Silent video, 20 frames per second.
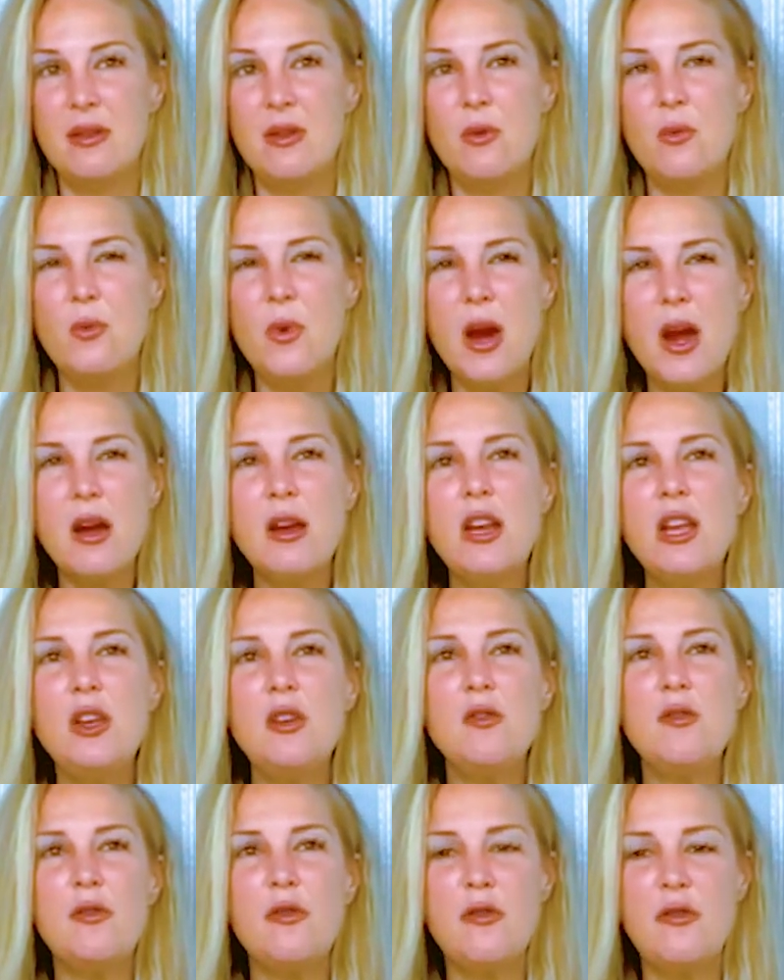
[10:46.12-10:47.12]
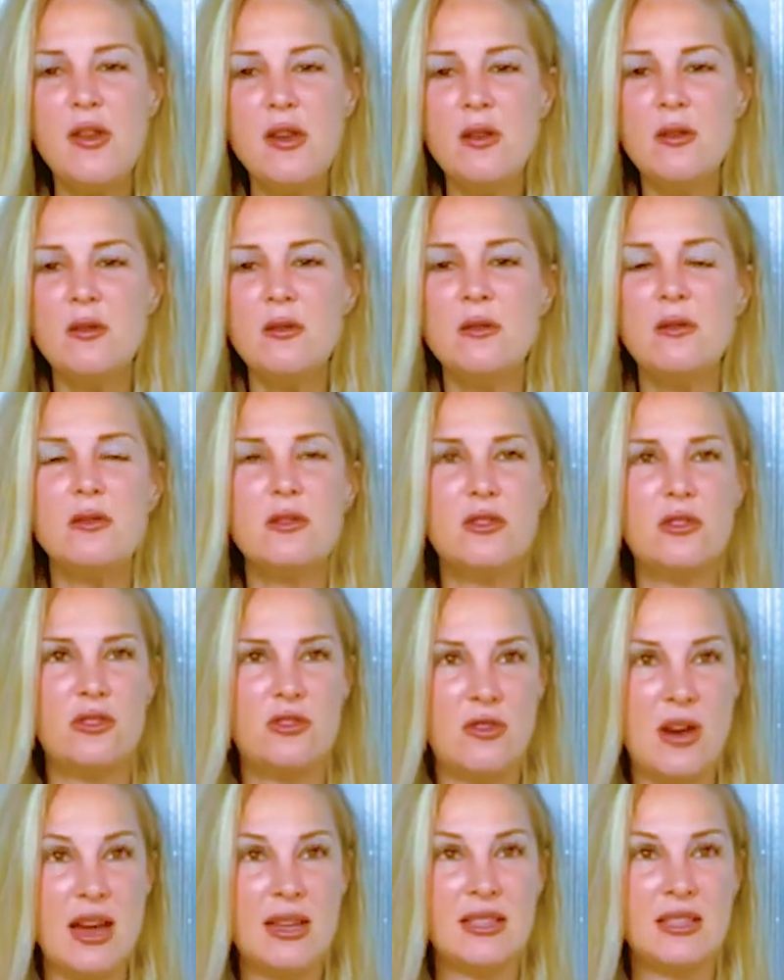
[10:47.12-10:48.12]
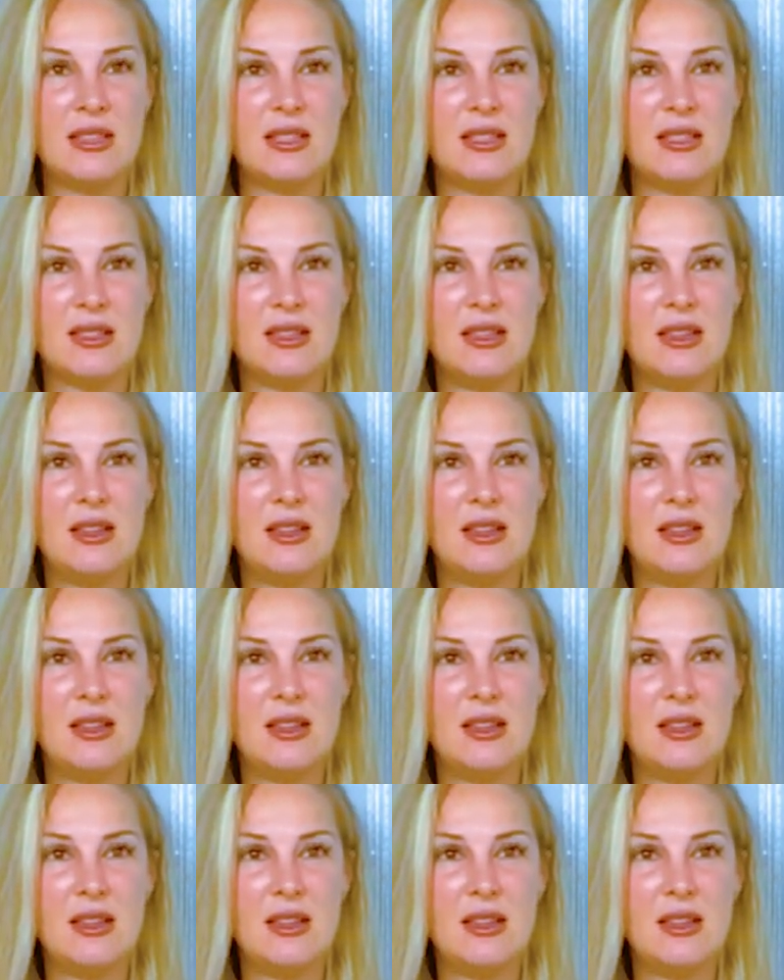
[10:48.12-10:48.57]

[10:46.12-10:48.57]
Where do you feel stressed?